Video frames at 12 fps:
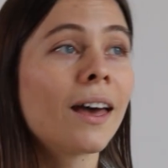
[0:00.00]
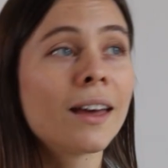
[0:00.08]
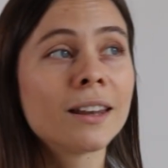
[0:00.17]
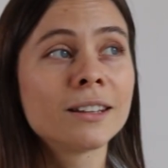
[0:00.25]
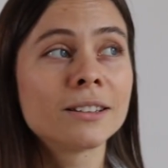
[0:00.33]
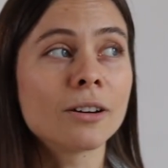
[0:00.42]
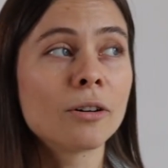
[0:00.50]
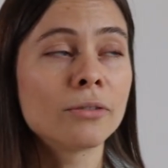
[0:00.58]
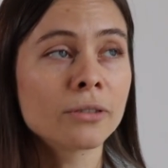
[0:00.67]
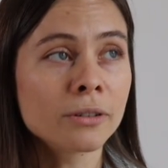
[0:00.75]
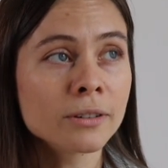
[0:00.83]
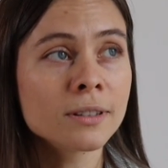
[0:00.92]
And
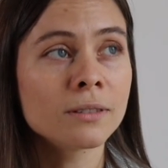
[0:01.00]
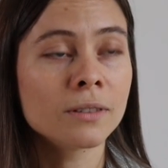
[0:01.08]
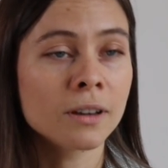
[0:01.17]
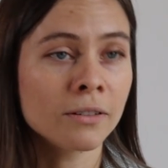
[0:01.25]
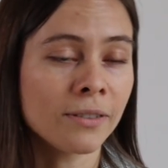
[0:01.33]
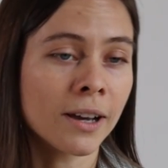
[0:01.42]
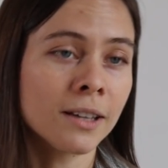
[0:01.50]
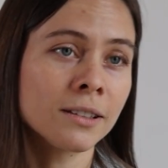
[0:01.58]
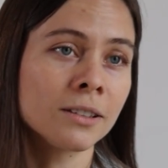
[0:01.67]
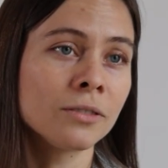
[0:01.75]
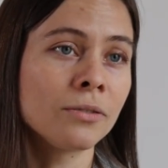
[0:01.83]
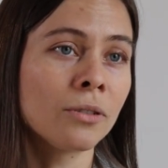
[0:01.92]
of course, we are
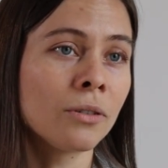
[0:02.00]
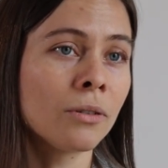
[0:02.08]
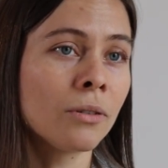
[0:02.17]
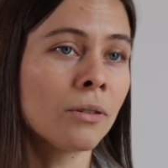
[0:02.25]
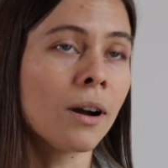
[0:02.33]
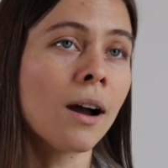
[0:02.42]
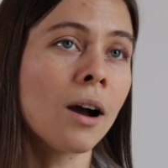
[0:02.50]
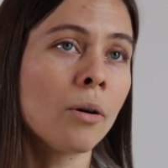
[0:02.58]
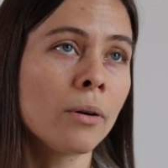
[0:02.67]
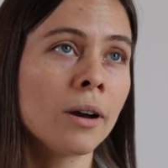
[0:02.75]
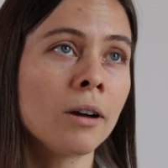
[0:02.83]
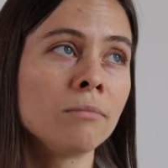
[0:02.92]
fighting for
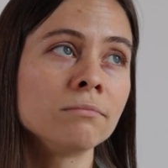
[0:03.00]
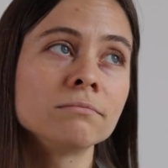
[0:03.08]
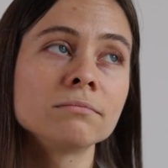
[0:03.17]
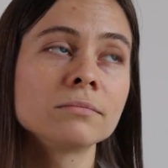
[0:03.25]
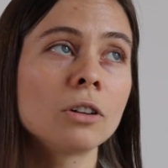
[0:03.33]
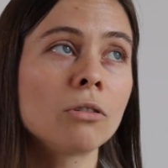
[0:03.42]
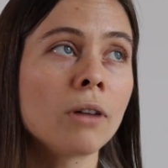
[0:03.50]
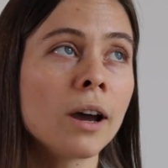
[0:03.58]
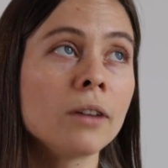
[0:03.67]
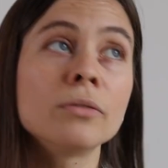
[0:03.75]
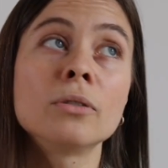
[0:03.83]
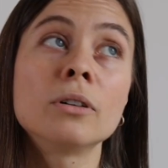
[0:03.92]
our
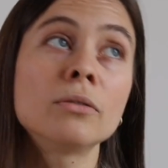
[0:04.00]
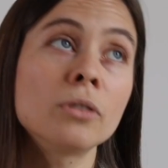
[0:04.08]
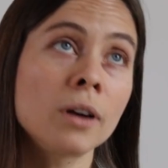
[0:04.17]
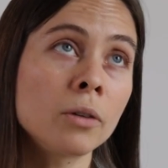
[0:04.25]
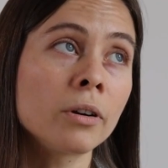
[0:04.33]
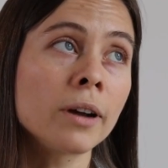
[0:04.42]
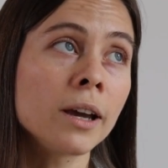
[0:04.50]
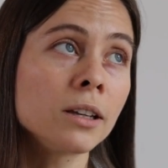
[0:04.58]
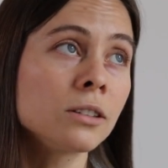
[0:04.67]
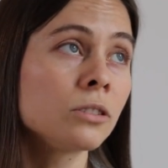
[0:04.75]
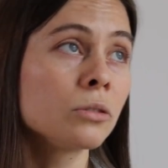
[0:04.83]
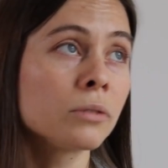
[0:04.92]
right, for, for our
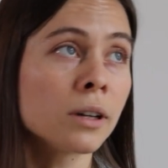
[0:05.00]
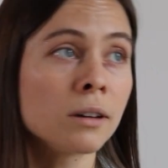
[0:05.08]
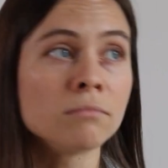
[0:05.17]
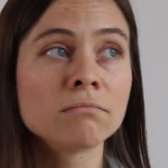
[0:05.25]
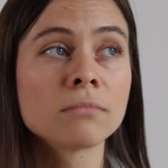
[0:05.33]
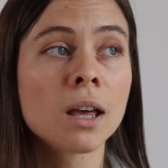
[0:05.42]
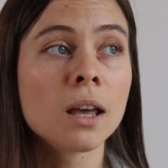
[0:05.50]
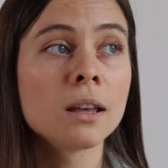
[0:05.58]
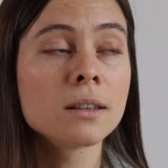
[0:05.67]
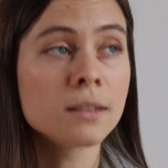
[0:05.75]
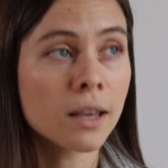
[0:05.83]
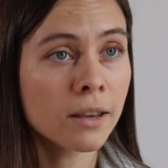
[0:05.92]
right to a
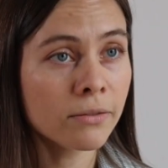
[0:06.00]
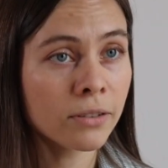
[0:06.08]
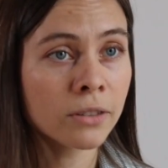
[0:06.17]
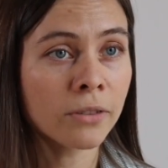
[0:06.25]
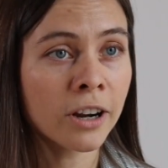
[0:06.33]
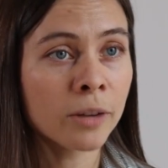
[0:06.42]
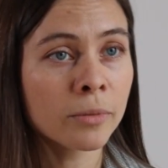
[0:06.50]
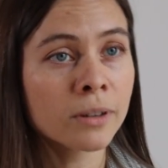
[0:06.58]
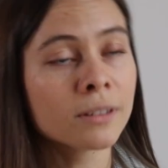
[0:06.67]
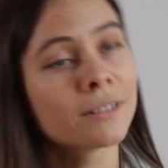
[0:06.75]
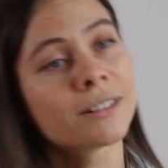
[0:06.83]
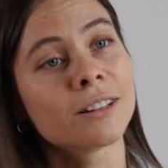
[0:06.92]
safe
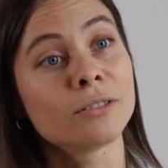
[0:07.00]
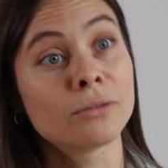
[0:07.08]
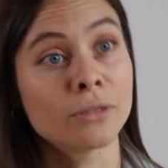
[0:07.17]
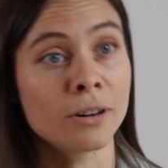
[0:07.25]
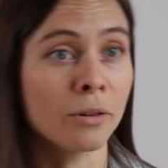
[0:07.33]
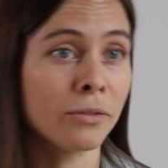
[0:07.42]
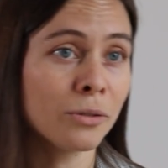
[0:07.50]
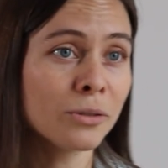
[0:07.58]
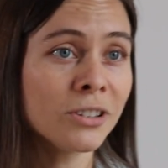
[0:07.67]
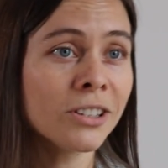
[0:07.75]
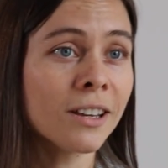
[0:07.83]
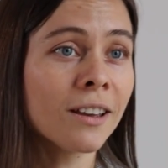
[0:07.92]
environment and for our
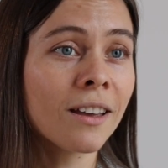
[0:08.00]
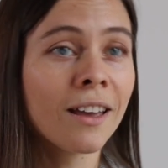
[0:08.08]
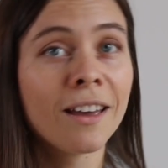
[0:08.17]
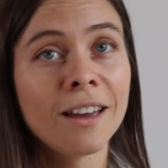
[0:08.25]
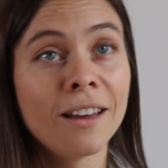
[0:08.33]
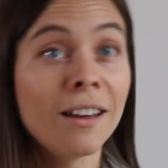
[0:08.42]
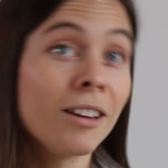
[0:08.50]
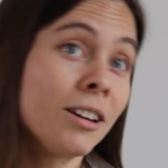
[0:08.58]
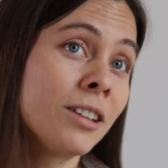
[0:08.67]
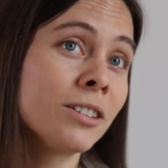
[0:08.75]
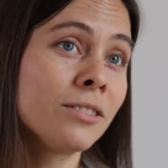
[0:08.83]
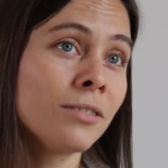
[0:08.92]
future.
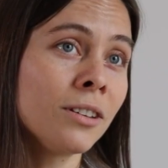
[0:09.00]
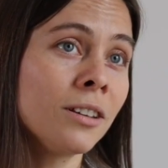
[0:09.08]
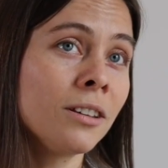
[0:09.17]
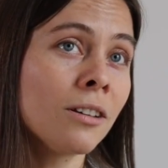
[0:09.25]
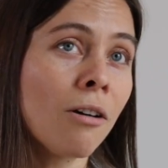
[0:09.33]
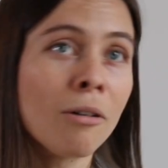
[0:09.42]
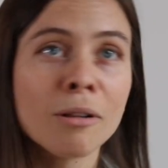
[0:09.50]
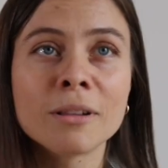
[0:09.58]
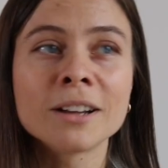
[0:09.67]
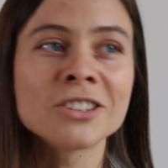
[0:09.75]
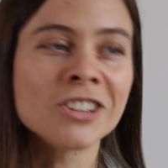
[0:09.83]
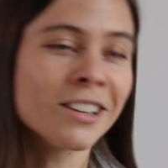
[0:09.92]
And we
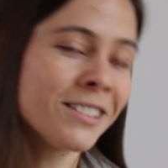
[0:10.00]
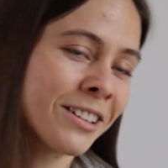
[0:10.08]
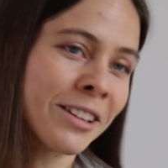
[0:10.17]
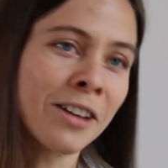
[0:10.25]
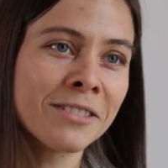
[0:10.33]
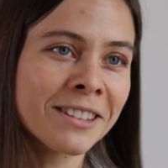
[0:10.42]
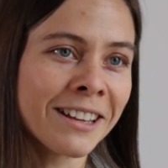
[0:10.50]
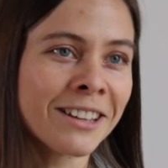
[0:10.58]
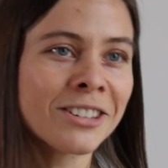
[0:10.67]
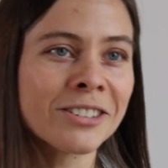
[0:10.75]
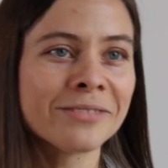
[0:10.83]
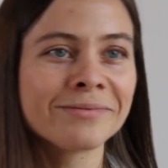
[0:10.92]
all are just in love with
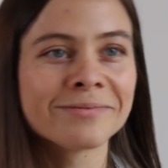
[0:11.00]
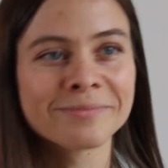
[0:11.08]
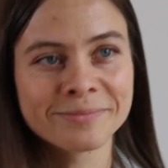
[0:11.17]
nature.